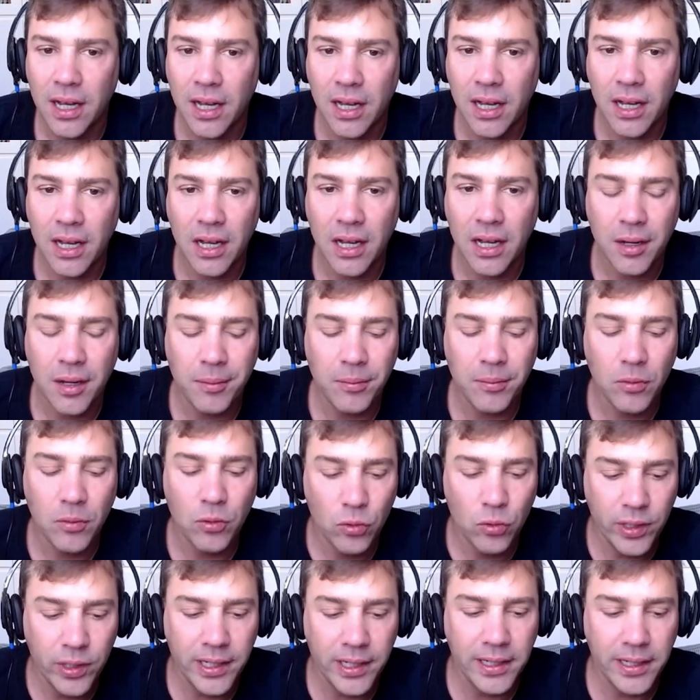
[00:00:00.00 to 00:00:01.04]
um,
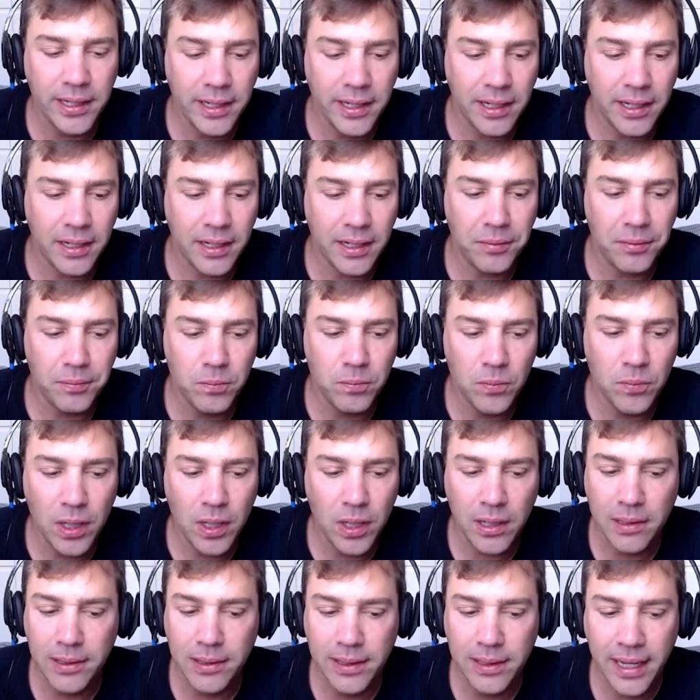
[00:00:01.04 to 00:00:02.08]
really a, a,
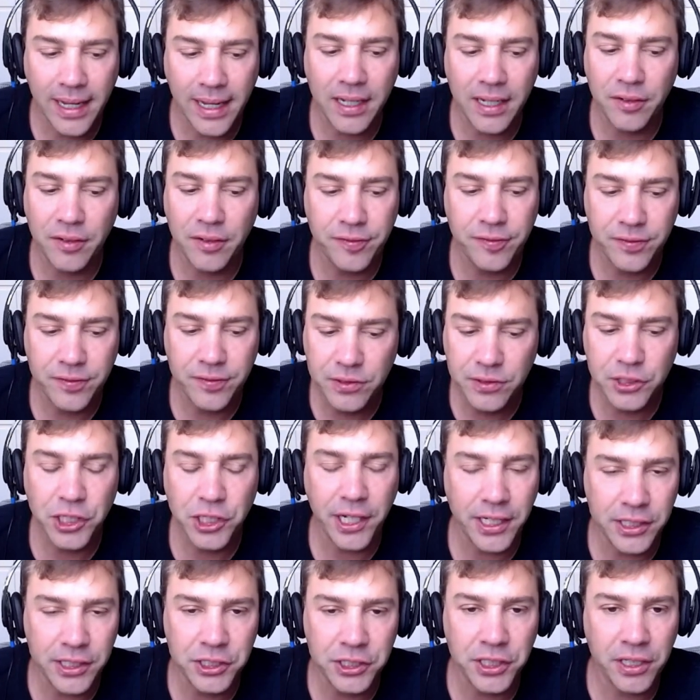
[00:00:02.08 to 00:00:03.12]
a
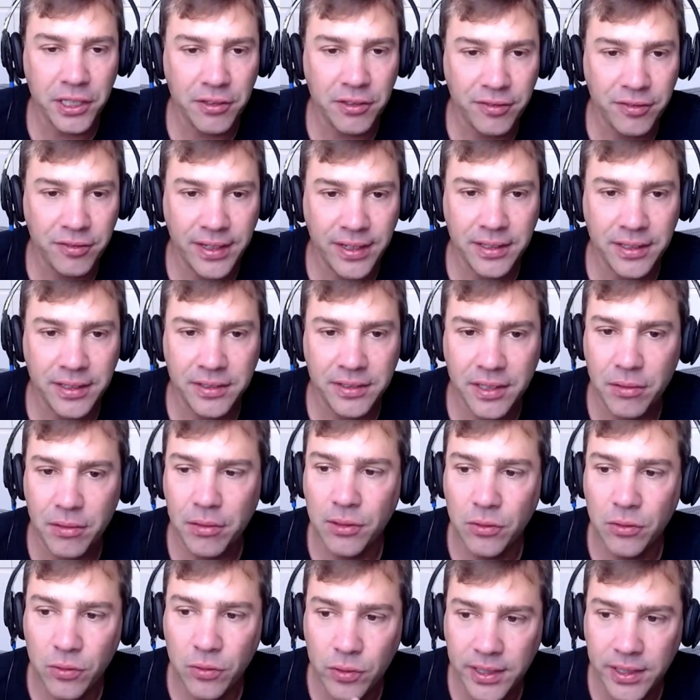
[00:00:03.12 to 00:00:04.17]
life-changing event. And
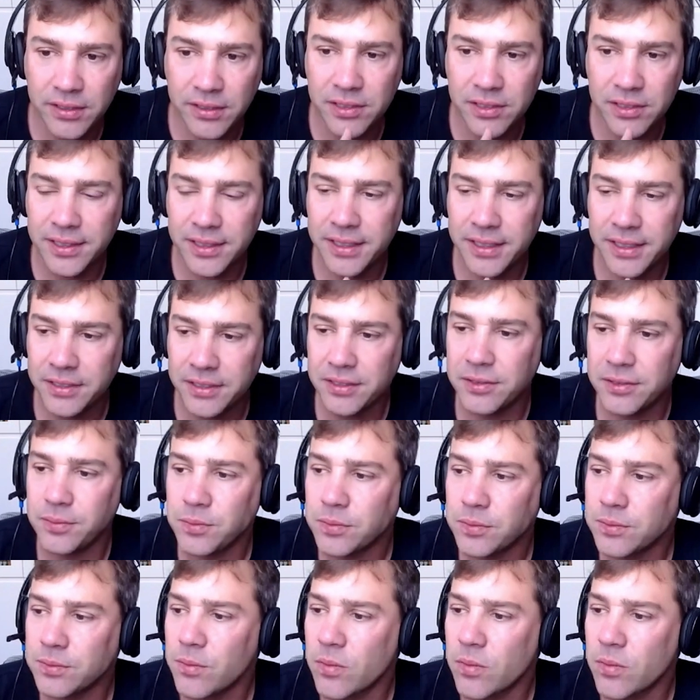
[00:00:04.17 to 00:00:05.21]
the reason is,